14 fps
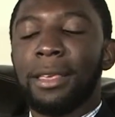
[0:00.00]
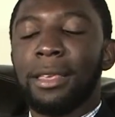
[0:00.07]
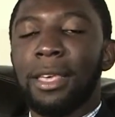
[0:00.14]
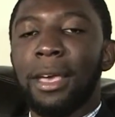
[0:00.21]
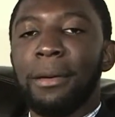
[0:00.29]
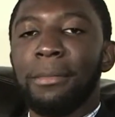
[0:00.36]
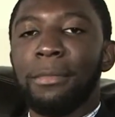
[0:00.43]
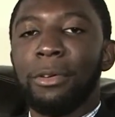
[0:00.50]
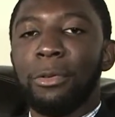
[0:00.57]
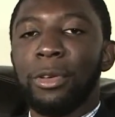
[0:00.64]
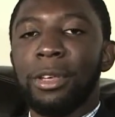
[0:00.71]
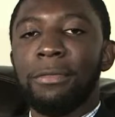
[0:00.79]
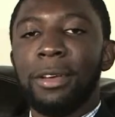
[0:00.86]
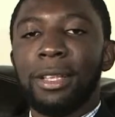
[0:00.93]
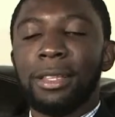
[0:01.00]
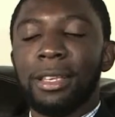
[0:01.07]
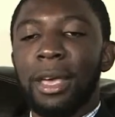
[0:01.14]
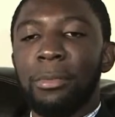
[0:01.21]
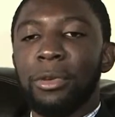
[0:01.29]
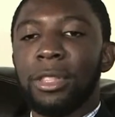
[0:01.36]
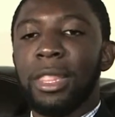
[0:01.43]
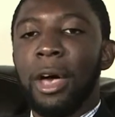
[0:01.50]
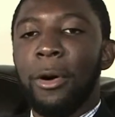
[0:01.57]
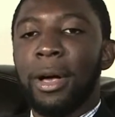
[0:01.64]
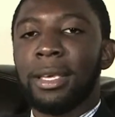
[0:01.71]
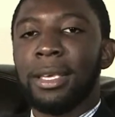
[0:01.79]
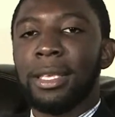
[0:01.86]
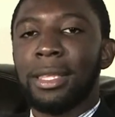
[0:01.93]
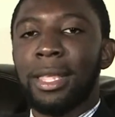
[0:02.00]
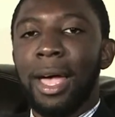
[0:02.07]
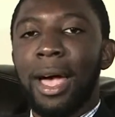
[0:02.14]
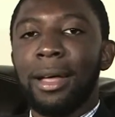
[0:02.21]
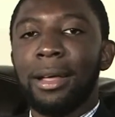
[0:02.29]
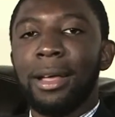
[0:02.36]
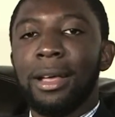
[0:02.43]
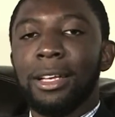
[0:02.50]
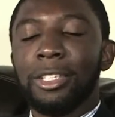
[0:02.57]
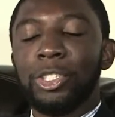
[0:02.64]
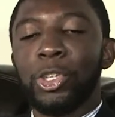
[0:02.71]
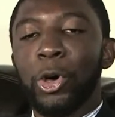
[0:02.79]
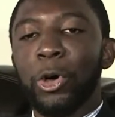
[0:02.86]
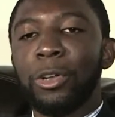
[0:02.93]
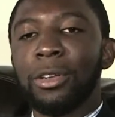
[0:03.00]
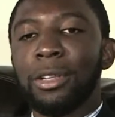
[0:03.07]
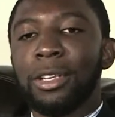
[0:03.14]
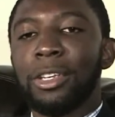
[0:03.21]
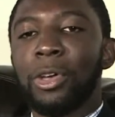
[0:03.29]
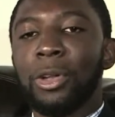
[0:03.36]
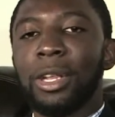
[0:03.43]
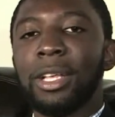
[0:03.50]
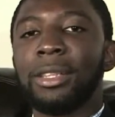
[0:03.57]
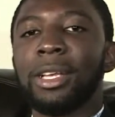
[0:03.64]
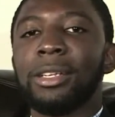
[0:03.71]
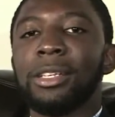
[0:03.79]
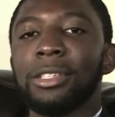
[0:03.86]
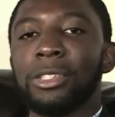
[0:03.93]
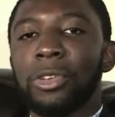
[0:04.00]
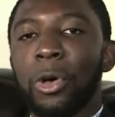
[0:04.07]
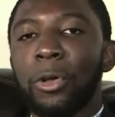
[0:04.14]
came with our guitar. John, he donated his